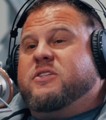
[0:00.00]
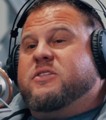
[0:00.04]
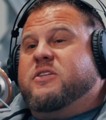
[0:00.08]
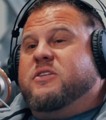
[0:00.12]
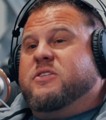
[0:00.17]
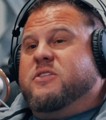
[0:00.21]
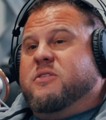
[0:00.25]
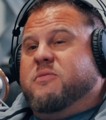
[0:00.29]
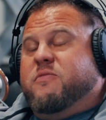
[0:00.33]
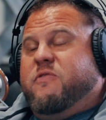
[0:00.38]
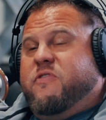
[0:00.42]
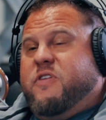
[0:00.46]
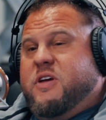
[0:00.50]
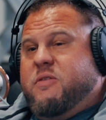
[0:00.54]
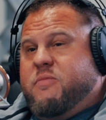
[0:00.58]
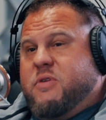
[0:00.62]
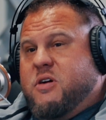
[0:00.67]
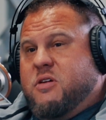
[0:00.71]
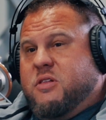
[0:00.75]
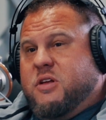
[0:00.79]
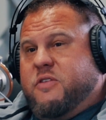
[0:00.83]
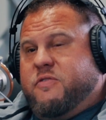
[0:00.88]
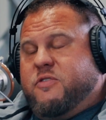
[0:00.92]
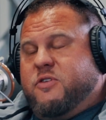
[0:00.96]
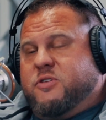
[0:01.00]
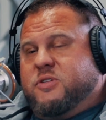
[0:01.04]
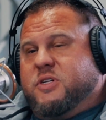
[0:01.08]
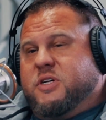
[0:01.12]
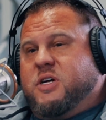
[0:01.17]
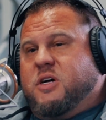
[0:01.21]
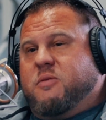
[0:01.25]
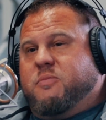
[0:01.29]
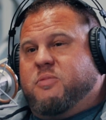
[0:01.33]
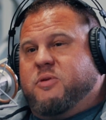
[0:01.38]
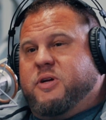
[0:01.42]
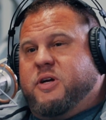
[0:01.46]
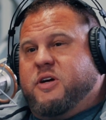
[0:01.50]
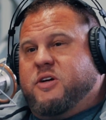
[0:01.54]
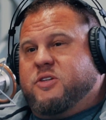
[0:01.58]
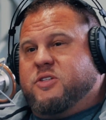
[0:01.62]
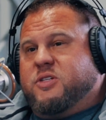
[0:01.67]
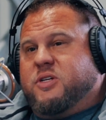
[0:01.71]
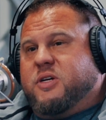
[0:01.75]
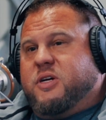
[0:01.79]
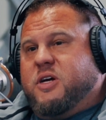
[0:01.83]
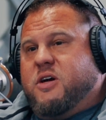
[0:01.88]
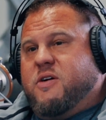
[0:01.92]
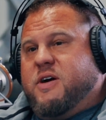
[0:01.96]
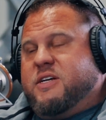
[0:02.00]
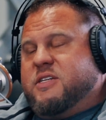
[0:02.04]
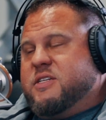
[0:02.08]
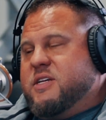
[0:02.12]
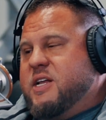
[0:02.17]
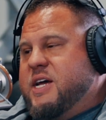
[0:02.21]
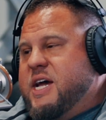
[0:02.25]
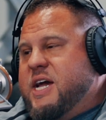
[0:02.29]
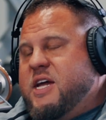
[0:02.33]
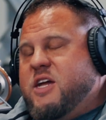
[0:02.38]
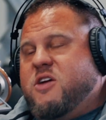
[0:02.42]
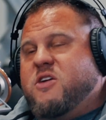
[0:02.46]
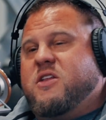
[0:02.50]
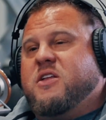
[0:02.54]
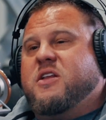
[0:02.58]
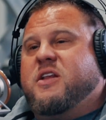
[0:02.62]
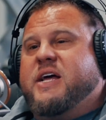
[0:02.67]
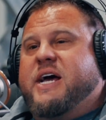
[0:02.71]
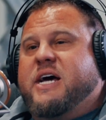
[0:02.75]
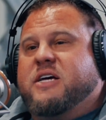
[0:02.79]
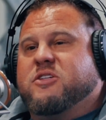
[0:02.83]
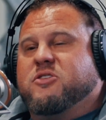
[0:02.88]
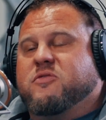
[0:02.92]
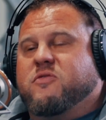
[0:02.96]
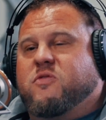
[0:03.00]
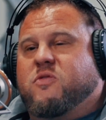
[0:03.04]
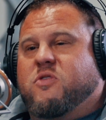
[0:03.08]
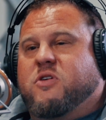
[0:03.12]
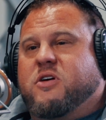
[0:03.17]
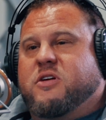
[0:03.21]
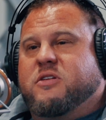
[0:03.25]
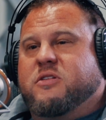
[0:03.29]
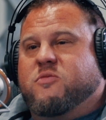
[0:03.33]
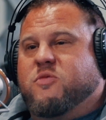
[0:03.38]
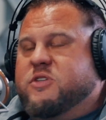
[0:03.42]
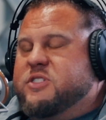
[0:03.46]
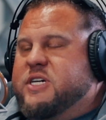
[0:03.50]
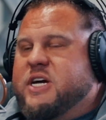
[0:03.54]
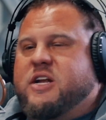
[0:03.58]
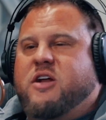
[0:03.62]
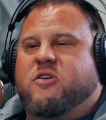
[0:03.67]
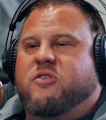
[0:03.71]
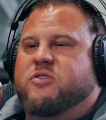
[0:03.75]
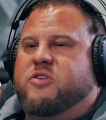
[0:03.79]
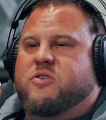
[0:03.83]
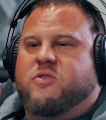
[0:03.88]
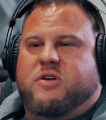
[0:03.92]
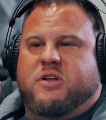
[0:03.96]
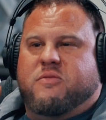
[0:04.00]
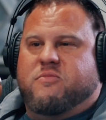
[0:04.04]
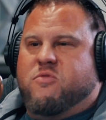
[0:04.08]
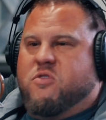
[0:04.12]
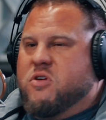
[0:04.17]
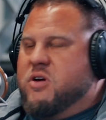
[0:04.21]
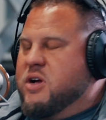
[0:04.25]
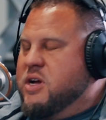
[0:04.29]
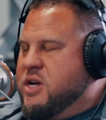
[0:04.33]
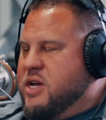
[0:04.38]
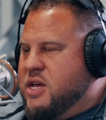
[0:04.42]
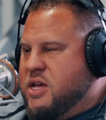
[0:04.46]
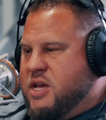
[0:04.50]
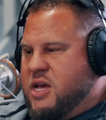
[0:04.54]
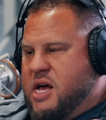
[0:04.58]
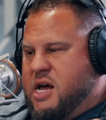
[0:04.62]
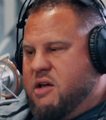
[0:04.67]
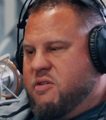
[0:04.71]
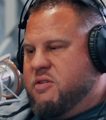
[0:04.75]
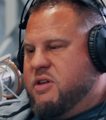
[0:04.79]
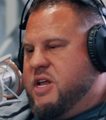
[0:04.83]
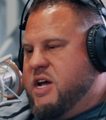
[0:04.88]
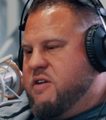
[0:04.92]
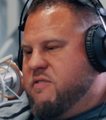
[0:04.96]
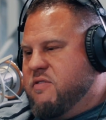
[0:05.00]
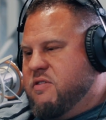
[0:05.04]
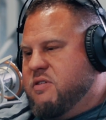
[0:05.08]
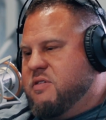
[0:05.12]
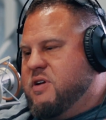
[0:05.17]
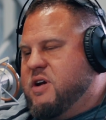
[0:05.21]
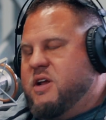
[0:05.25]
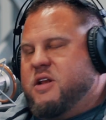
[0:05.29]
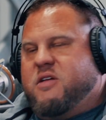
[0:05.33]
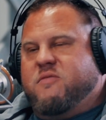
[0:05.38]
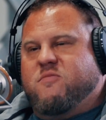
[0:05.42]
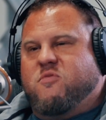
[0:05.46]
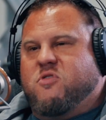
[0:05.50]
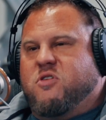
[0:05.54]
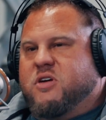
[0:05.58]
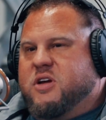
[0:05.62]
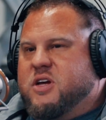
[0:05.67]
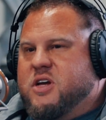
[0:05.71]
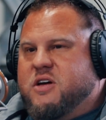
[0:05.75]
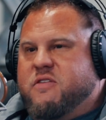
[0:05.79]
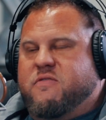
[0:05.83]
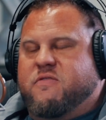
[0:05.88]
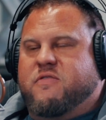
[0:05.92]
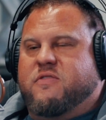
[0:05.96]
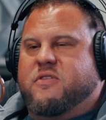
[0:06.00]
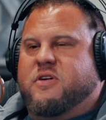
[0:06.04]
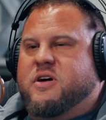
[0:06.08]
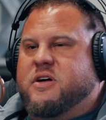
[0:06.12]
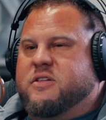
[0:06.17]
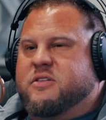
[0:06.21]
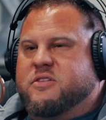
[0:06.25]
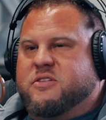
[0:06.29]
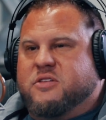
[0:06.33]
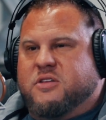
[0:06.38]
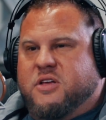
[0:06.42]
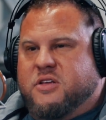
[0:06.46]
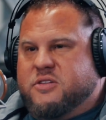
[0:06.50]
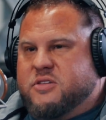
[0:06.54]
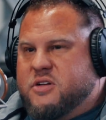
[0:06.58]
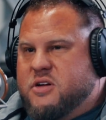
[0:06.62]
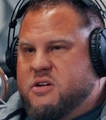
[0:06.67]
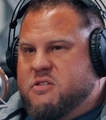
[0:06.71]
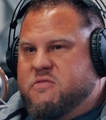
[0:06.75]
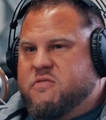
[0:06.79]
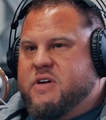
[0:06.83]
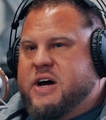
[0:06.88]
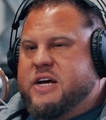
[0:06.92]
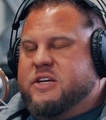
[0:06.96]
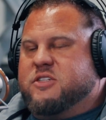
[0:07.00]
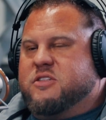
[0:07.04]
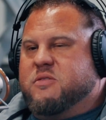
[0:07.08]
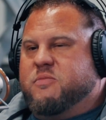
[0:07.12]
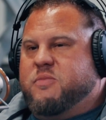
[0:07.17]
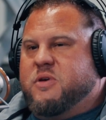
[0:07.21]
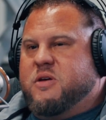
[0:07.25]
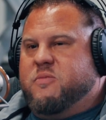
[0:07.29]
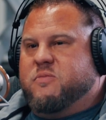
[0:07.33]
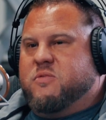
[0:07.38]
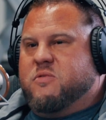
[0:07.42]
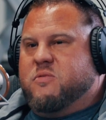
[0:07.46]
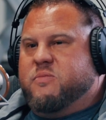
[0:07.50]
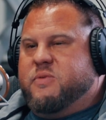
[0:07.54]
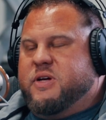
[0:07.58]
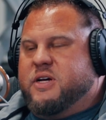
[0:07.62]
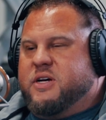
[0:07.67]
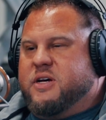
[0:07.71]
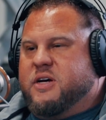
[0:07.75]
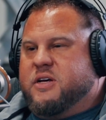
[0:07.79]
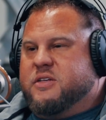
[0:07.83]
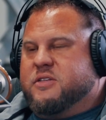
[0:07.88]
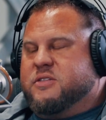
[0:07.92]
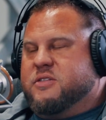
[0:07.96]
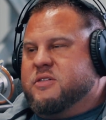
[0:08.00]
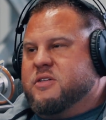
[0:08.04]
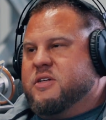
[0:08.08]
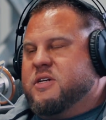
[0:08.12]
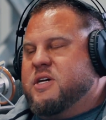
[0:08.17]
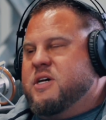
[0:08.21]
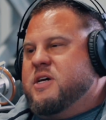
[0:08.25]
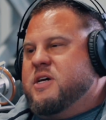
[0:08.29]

to some female lifters a couple years ago. I said, "Hey, you didn't ask for it," which I don't do anymore. I'll never anymore give unsolicited advice to people because